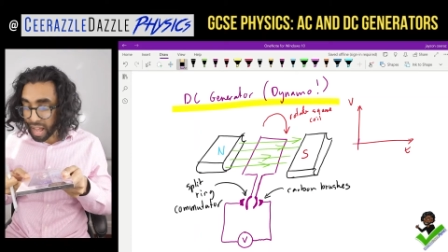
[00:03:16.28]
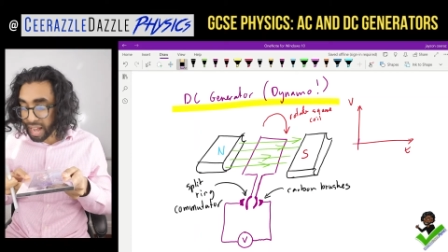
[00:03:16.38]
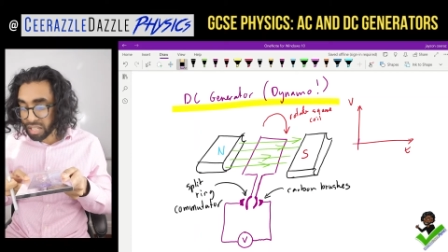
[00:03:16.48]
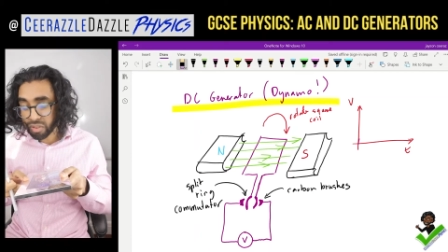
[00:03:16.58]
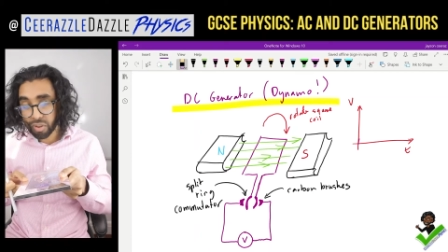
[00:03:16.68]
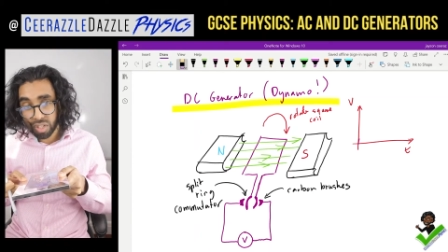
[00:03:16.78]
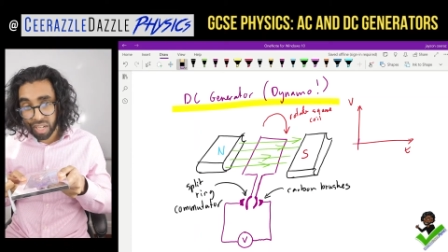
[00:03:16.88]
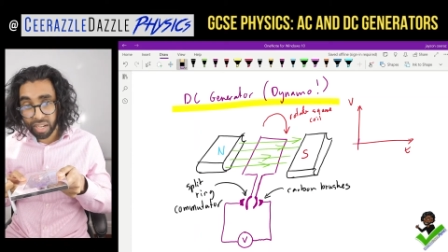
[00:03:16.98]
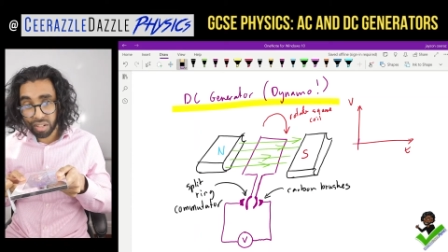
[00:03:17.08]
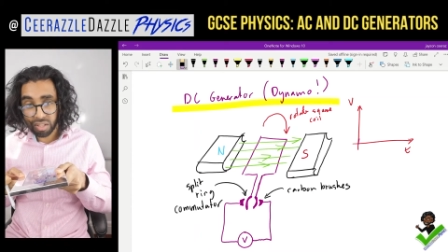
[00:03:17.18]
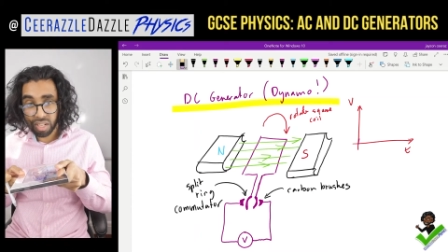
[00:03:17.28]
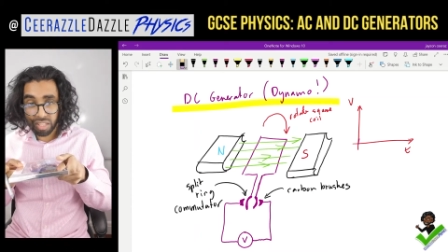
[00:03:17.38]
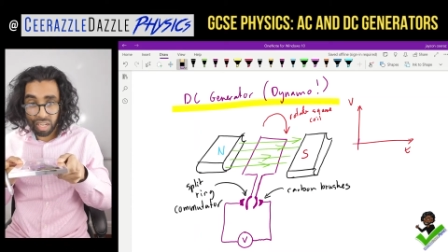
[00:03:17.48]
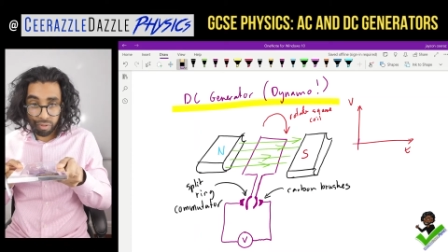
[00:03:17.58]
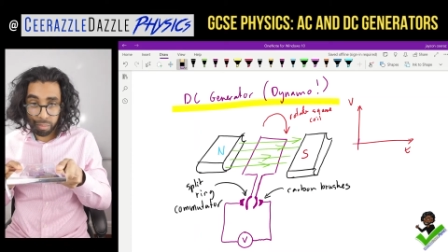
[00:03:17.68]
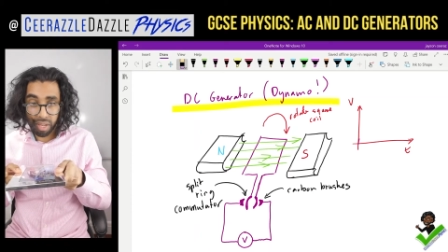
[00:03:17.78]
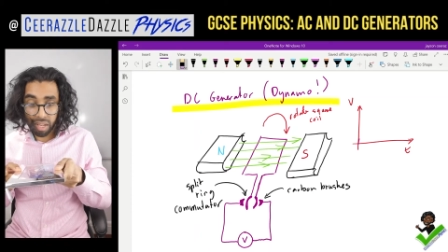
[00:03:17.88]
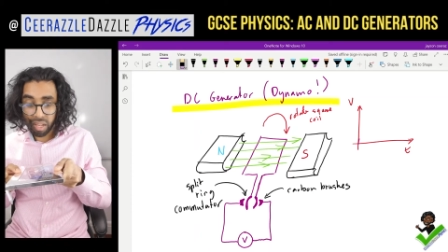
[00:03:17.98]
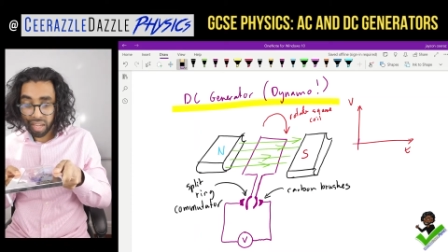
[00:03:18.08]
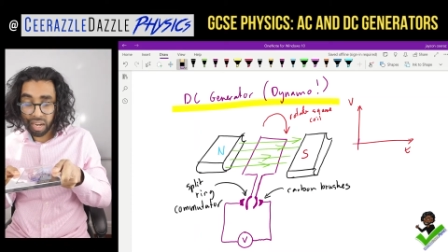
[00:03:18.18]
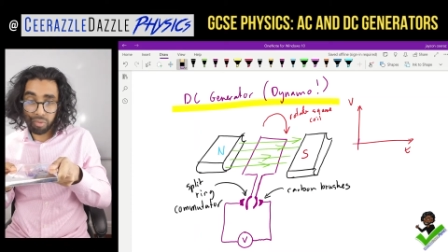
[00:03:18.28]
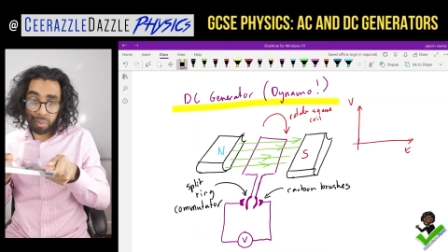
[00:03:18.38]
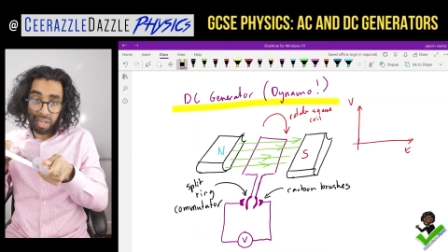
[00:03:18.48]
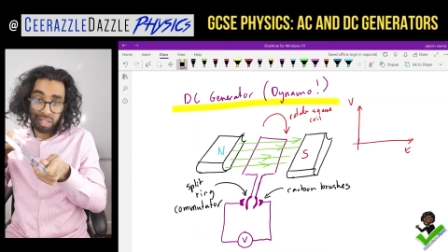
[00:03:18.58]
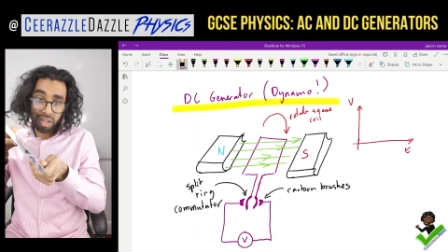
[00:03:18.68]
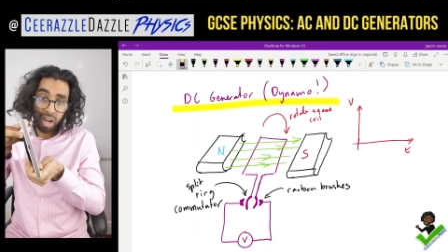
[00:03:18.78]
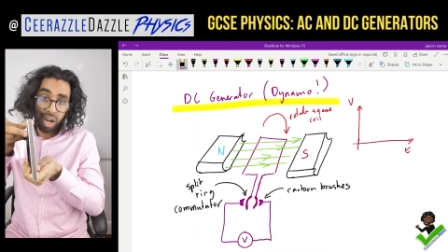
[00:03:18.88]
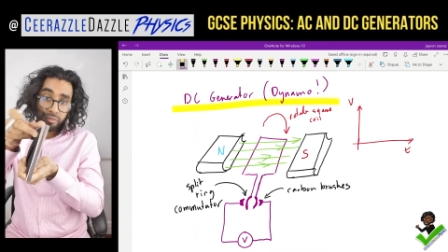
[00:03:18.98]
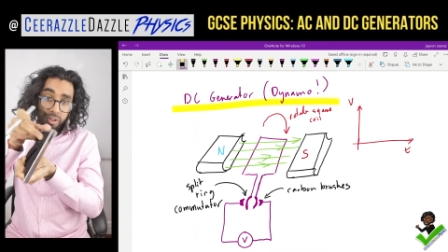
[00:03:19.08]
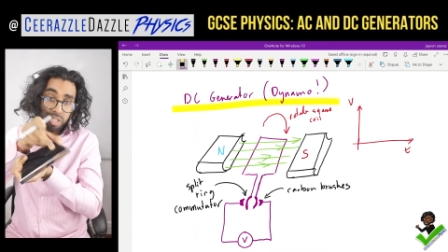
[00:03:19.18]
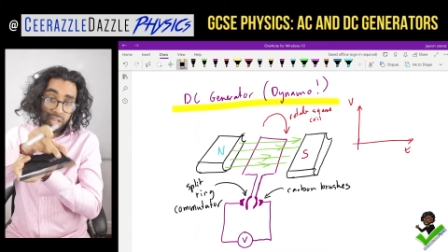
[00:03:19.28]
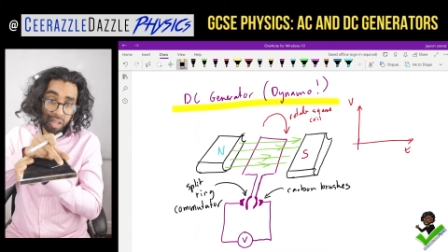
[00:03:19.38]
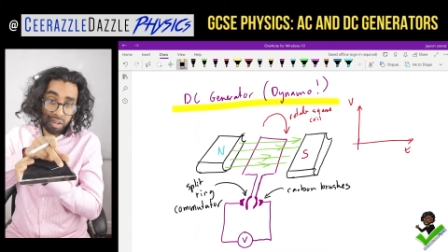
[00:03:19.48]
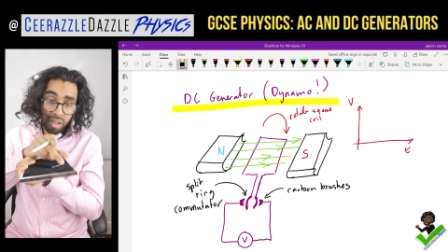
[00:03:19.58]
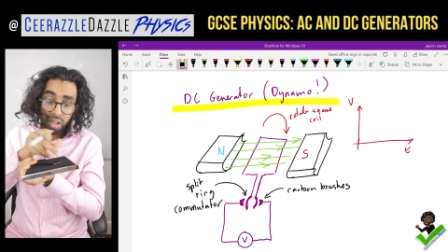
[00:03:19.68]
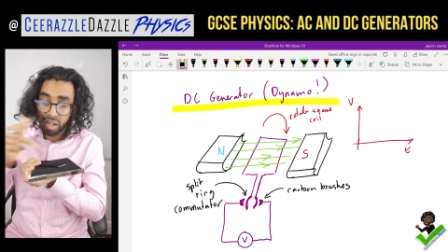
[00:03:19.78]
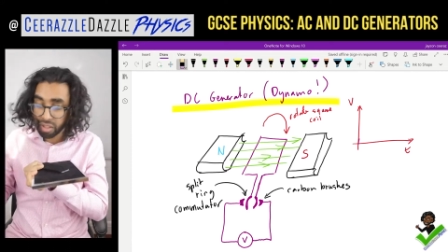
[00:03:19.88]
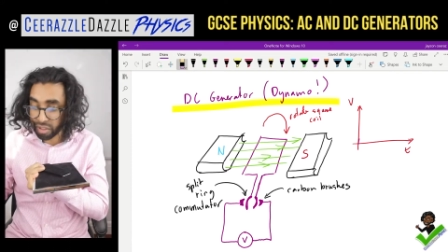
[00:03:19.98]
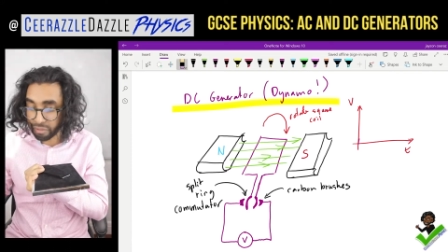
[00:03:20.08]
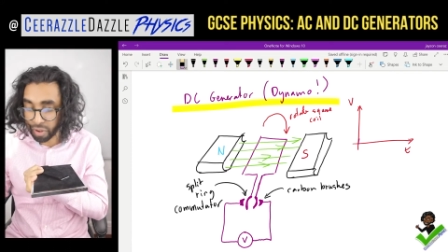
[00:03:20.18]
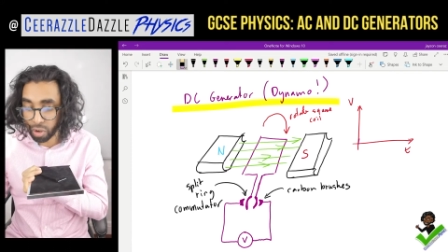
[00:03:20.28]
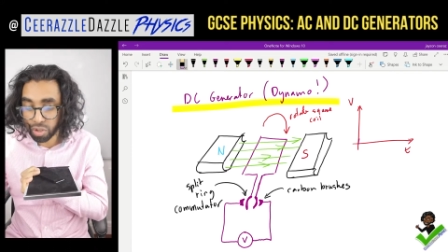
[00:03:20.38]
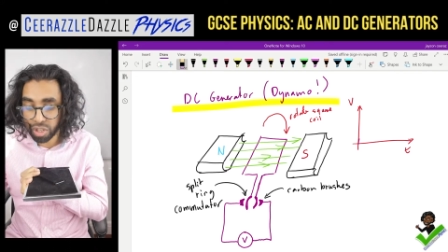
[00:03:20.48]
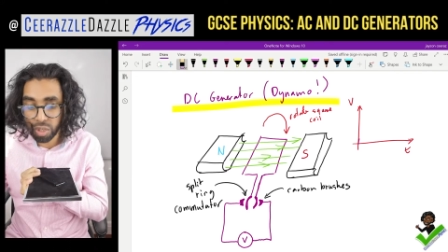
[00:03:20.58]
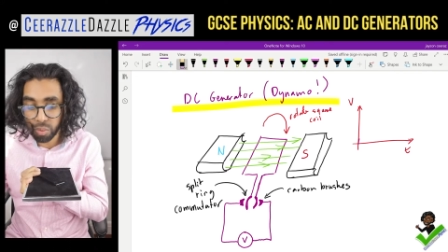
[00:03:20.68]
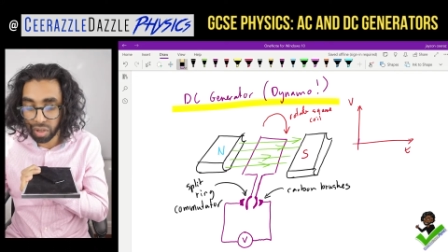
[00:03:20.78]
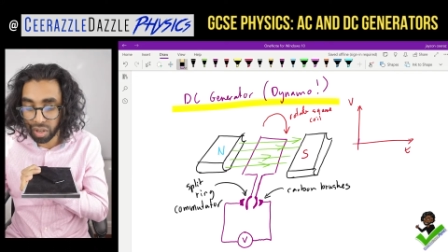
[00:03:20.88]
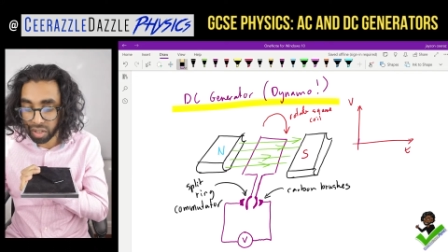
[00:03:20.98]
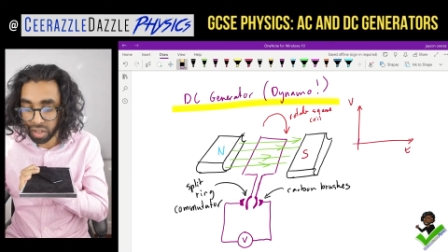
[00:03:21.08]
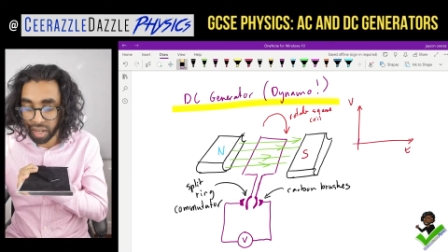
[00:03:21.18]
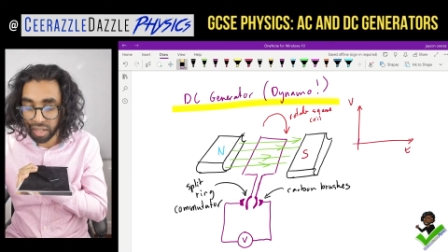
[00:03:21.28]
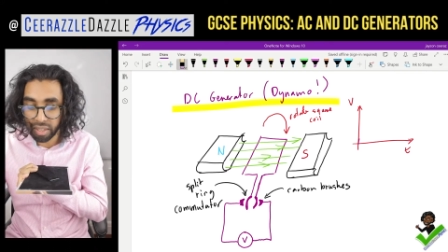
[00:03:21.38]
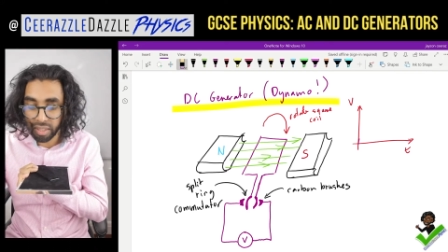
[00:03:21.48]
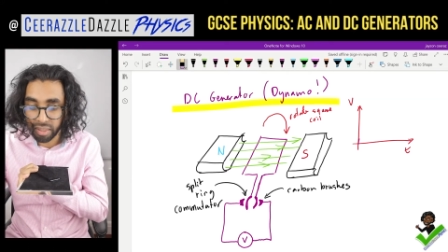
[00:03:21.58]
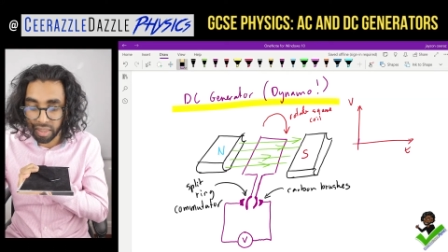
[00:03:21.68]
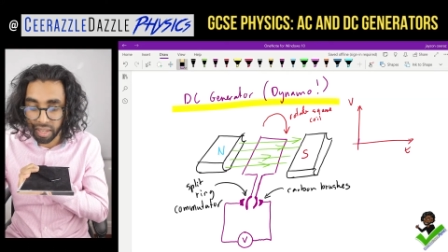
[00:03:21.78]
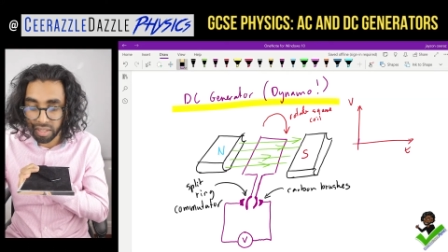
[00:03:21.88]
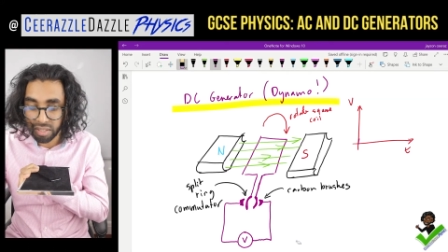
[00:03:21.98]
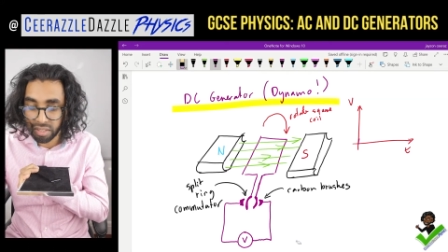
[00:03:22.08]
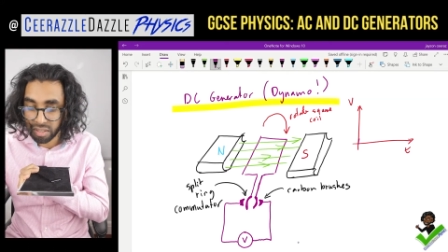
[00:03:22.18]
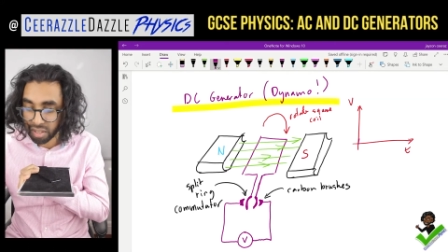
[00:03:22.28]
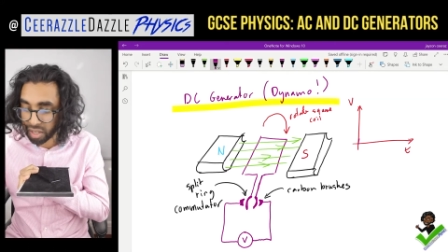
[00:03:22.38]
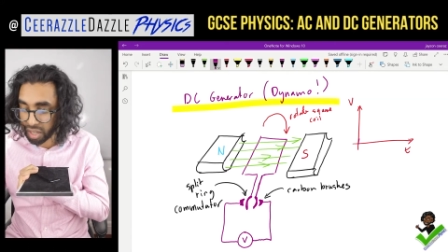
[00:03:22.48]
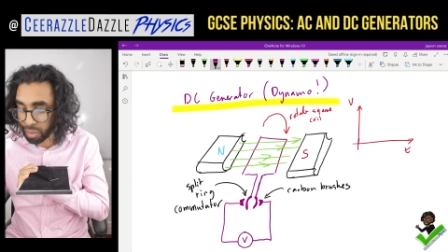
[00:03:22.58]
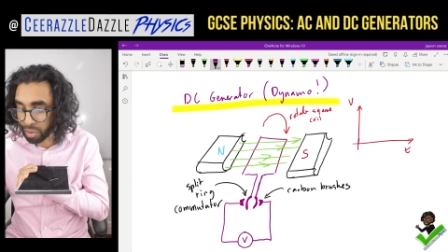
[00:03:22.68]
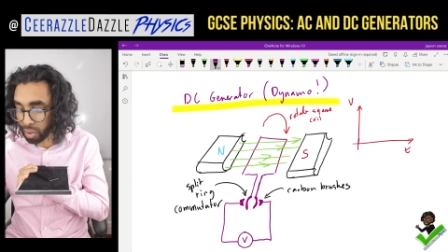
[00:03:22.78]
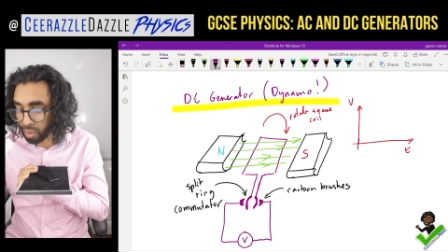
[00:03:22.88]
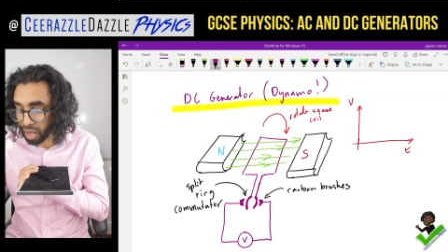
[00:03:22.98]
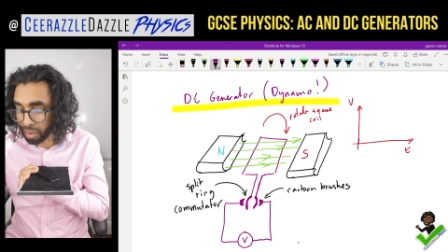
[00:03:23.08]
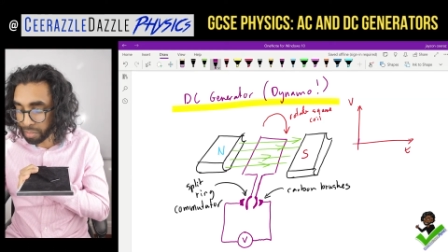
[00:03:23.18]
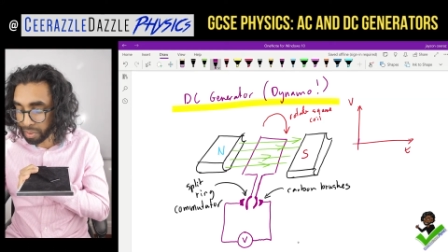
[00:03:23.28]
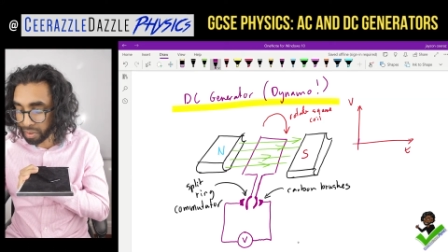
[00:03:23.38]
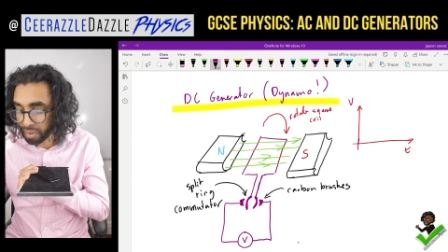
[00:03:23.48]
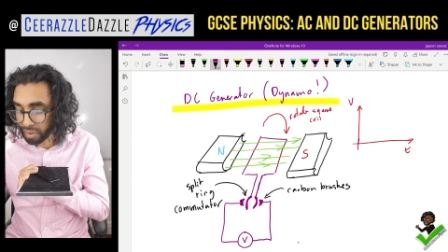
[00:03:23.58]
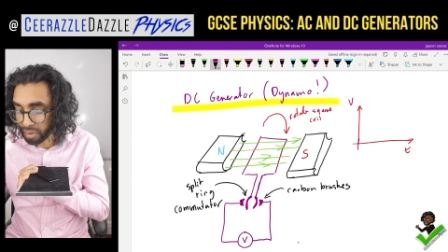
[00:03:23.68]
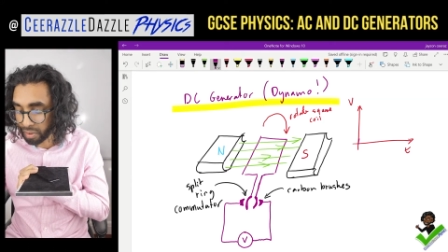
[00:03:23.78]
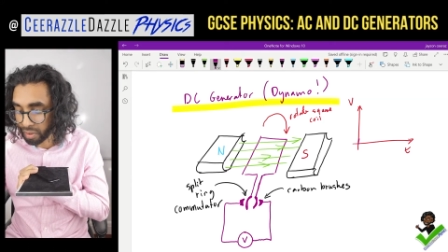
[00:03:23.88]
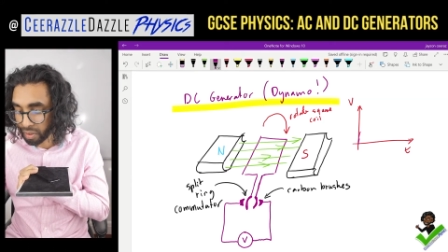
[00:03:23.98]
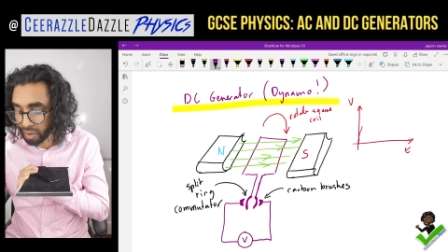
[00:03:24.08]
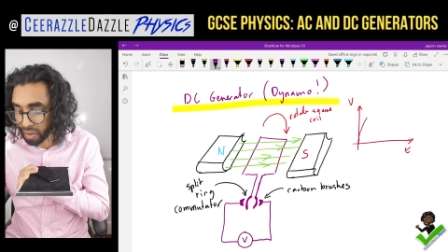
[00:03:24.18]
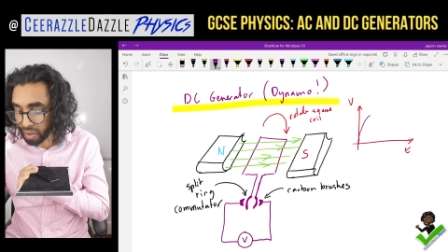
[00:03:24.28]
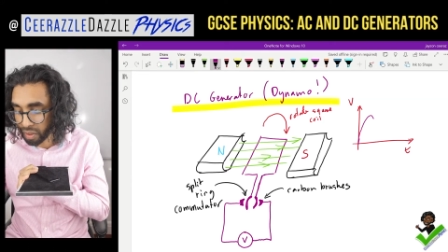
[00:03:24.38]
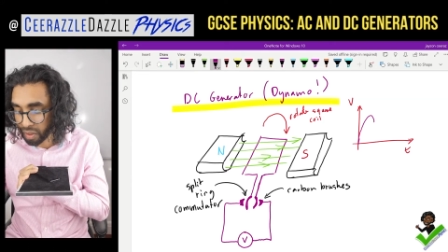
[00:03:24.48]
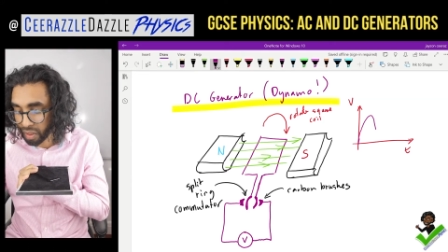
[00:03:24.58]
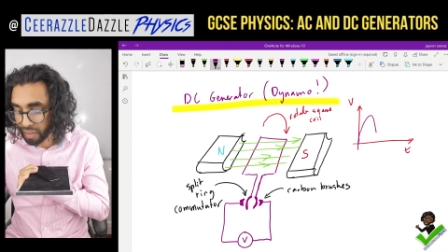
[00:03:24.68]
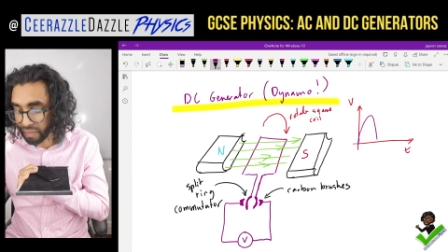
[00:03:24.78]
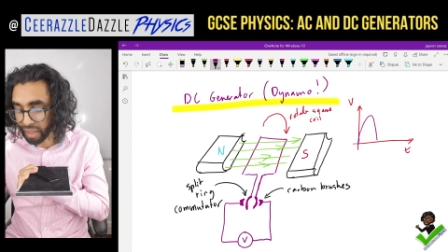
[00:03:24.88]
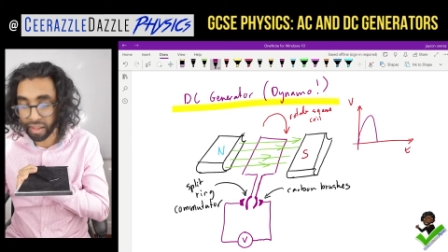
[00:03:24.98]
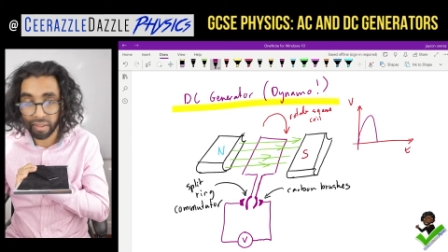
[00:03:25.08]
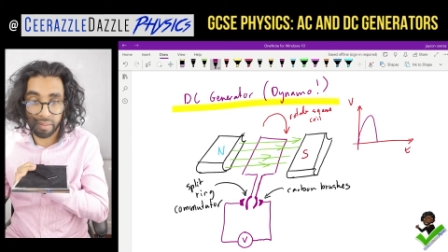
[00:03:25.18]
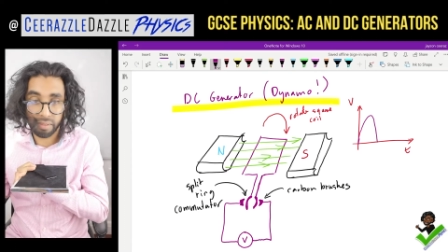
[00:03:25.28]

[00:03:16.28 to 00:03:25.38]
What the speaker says: As it rotates, let's say from here, it makes half a turn, the voltage will look like this. It will go up and there.